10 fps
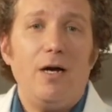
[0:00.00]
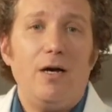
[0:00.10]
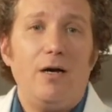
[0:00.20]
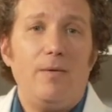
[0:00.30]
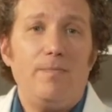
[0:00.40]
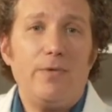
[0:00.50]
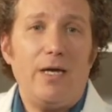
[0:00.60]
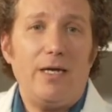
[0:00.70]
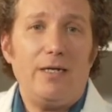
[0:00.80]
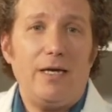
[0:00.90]

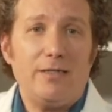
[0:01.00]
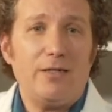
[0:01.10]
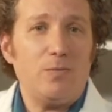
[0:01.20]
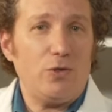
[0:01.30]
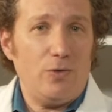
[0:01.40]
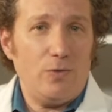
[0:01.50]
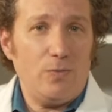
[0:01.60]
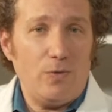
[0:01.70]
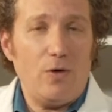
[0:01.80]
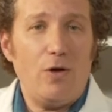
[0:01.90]
And as I'm sure
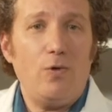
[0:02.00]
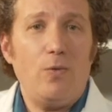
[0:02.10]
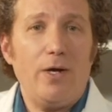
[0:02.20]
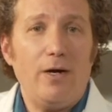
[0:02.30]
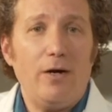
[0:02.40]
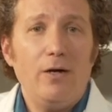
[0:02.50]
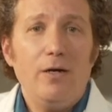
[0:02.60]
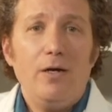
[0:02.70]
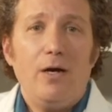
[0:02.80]
we're all aware,